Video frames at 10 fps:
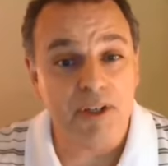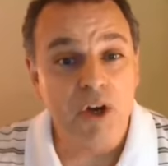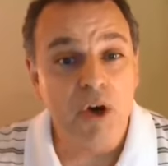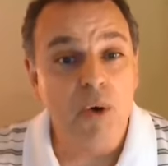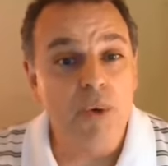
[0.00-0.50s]

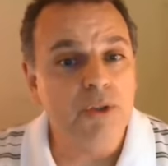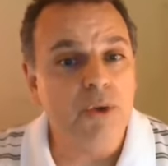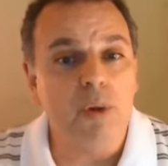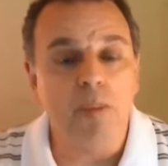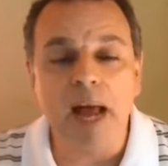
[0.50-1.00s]
who is
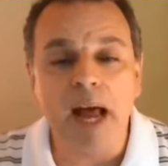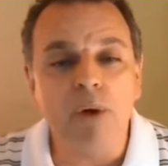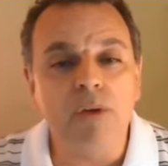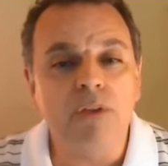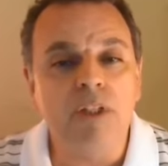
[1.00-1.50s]

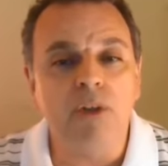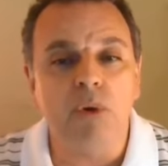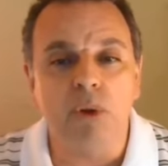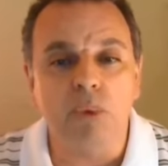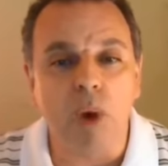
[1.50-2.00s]
all-powerful and
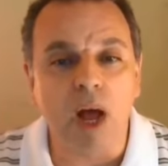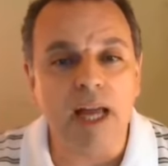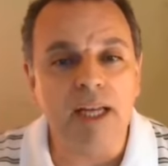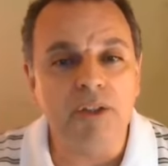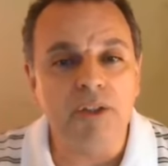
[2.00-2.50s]

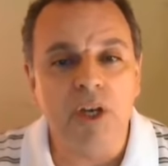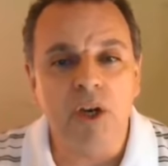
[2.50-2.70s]
all-wise,